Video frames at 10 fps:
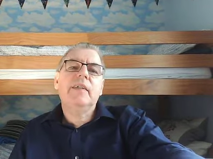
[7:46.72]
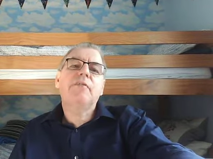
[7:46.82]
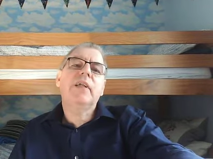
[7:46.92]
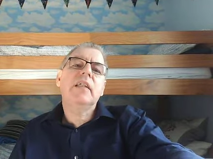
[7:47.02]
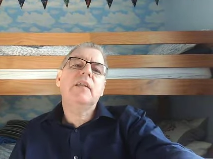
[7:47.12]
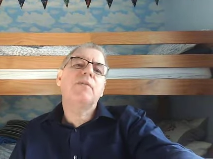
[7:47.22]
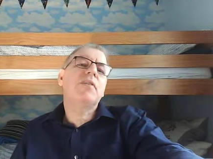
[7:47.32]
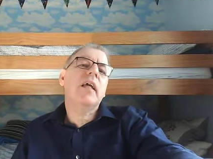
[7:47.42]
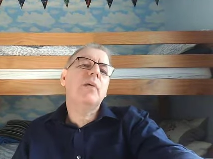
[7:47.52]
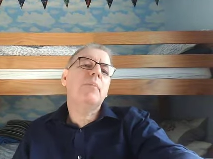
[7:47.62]
definitive
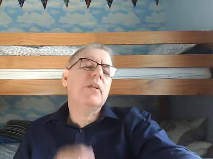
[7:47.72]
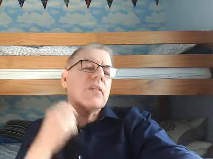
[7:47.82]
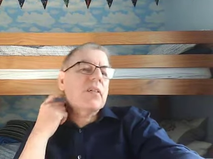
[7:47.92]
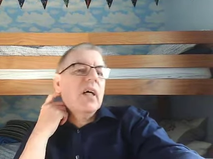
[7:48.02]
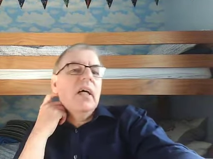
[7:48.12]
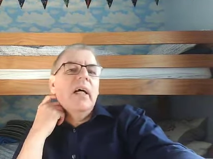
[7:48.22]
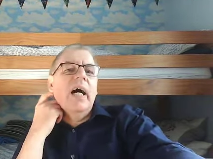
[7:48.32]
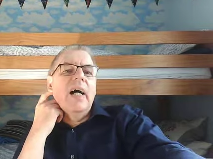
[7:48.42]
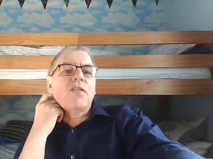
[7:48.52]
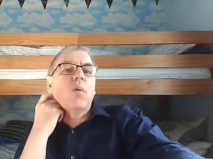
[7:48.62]
statements uh,
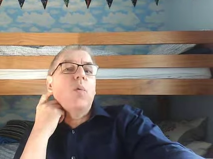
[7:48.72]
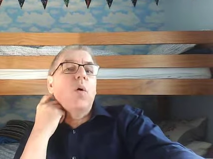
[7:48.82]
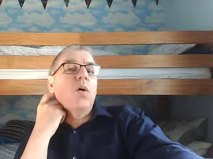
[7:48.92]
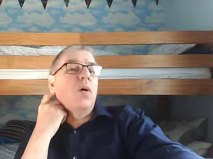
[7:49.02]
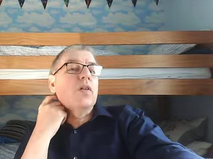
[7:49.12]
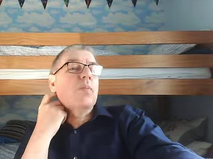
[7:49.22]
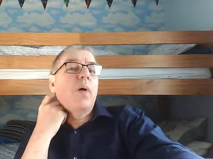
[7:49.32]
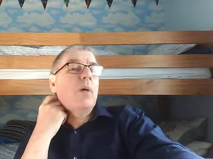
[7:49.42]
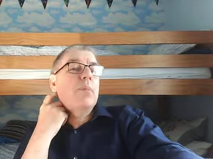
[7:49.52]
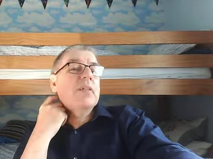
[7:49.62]
as to what God's
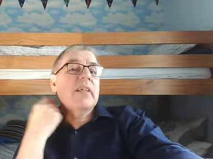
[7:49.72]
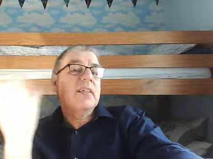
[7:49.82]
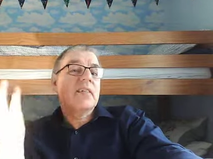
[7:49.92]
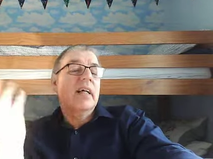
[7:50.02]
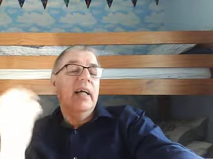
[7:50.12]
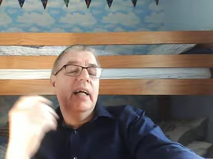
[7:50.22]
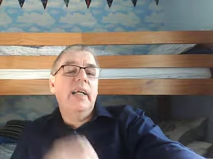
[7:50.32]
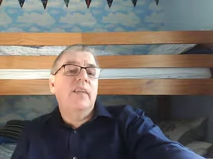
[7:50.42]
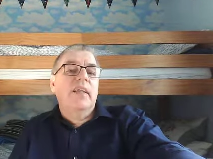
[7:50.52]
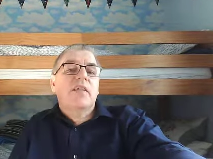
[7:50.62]
purpose is
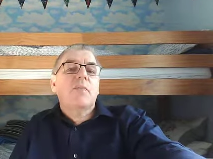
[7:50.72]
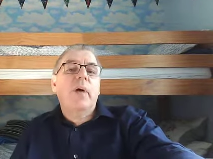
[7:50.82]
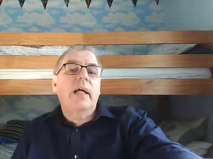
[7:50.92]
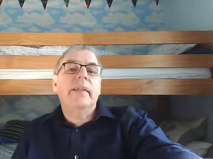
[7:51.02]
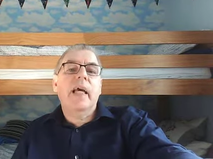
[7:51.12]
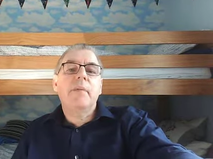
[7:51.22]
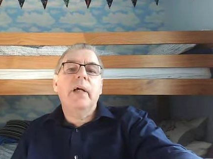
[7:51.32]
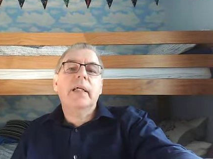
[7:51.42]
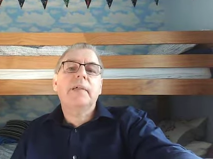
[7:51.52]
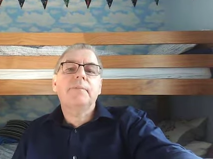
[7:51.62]
in this
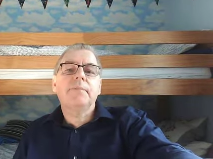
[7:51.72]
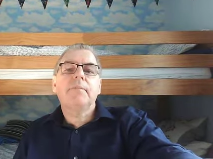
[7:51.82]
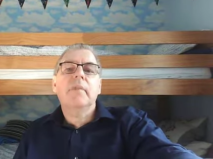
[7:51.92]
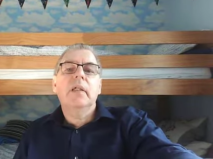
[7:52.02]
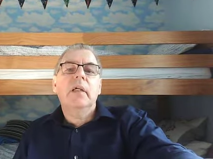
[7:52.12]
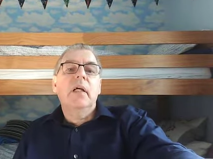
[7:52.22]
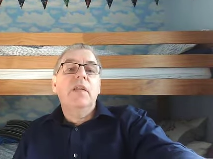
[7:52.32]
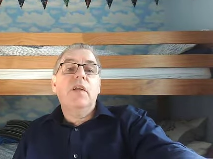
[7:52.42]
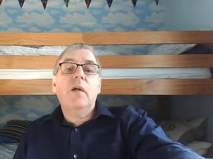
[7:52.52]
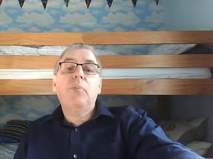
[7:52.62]
pandemic.
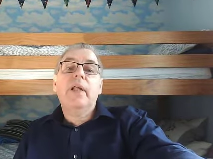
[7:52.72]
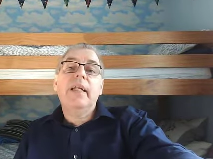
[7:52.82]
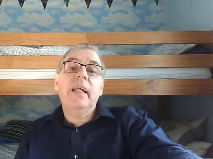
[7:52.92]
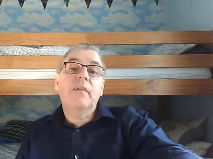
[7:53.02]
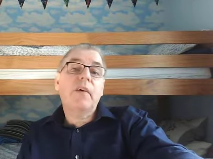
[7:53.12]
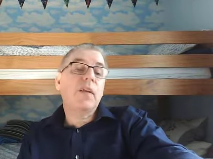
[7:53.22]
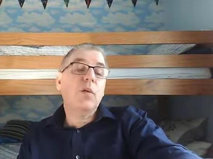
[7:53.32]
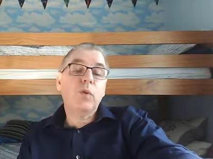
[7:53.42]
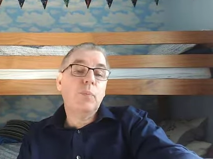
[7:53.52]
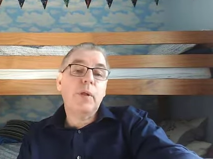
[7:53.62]
There are plenty of other
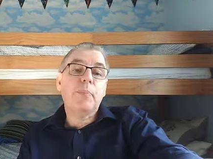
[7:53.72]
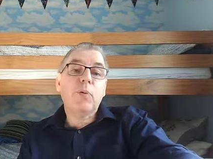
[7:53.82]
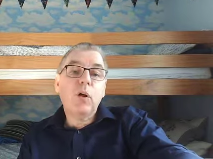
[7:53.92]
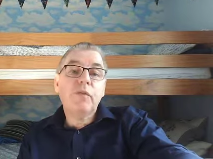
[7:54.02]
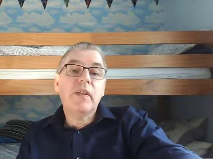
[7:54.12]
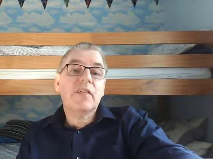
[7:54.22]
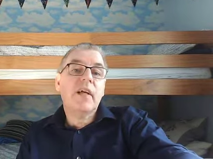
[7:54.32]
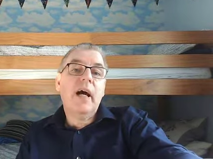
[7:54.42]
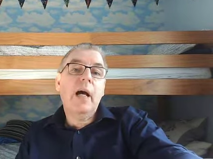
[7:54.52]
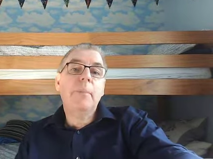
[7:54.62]
would be prophets
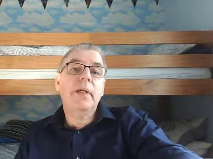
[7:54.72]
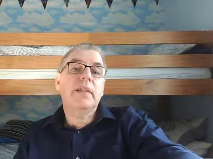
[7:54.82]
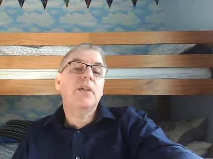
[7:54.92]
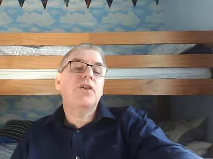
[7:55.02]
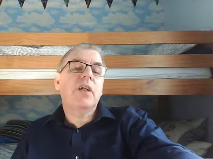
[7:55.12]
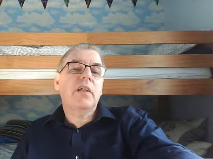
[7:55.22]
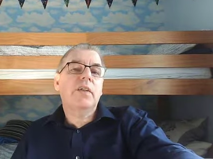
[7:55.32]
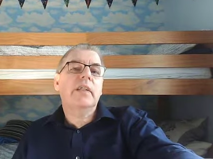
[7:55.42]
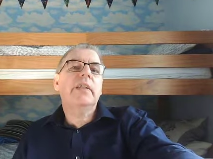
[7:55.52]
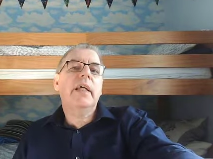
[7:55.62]
happy to share
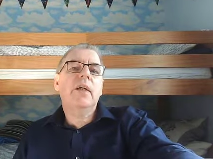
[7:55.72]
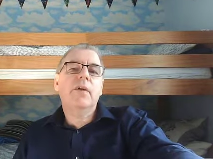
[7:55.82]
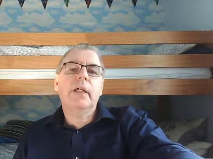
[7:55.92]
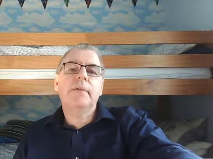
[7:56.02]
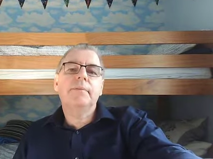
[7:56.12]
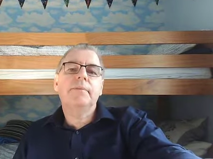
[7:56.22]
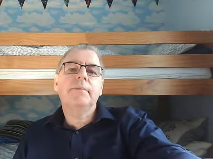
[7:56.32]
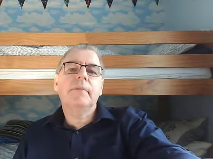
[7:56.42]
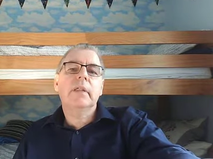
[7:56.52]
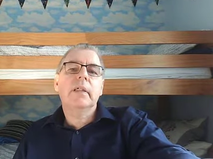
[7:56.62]
their take on it.
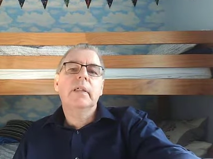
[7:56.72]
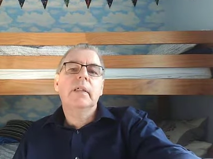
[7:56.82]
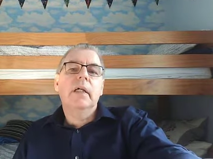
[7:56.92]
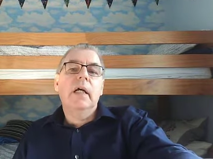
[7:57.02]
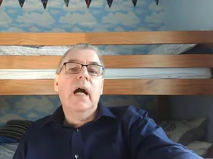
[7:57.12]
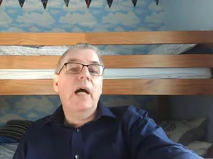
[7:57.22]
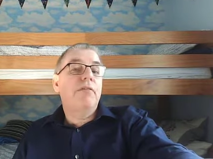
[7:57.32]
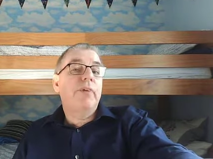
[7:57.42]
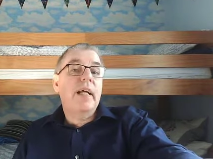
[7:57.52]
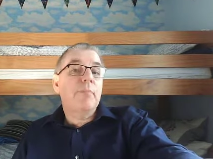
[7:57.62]

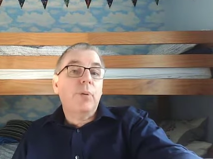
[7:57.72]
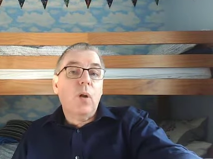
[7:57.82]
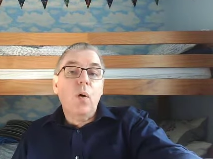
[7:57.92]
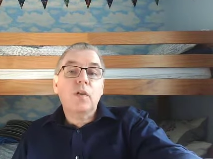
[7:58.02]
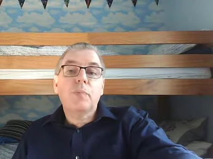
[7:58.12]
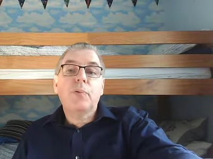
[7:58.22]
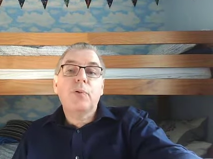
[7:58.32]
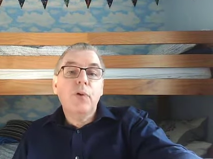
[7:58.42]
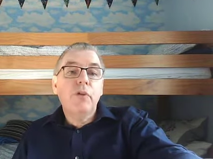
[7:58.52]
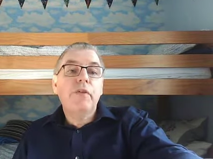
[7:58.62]
I've read blogs
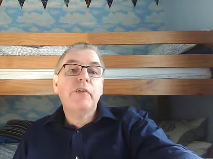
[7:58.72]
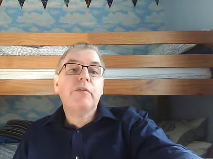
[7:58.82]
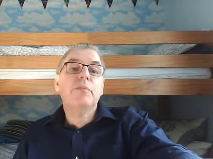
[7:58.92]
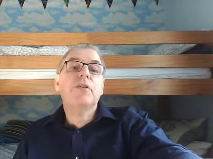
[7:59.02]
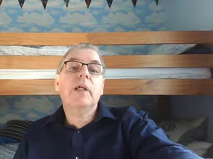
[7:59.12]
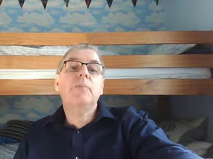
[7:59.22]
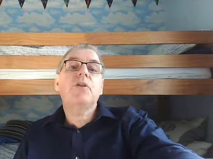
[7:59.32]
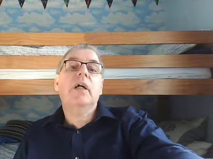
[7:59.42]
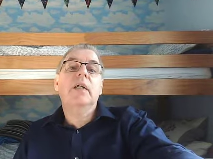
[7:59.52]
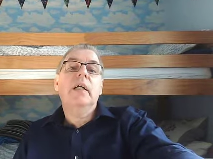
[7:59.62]
proving from
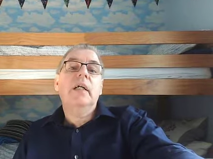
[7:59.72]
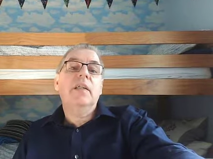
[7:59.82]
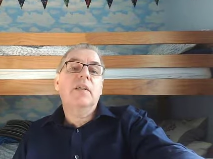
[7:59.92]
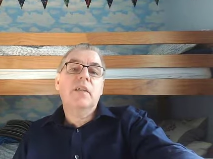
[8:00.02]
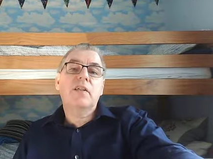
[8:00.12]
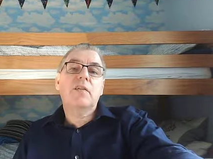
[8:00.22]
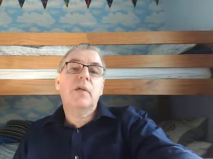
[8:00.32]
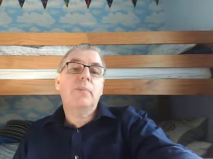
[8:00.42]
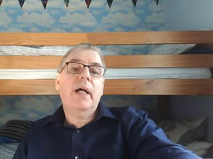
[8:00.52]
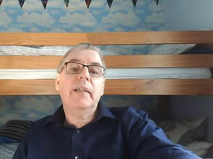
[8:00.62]
Scripture that this
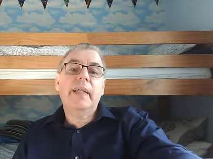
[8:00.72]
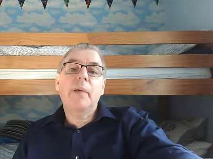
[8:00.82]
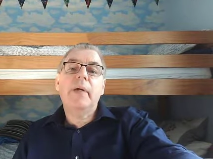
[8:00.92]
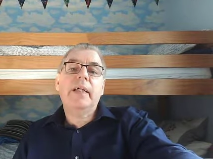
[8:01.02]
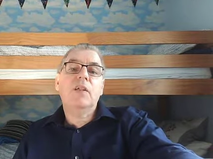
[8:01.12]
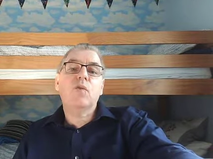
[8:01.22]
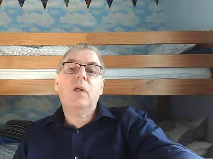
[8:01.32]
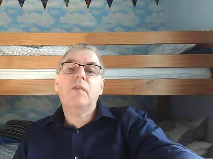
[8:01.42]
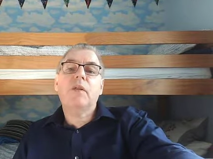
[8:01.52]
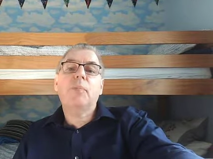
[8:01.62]
pandemic is one of the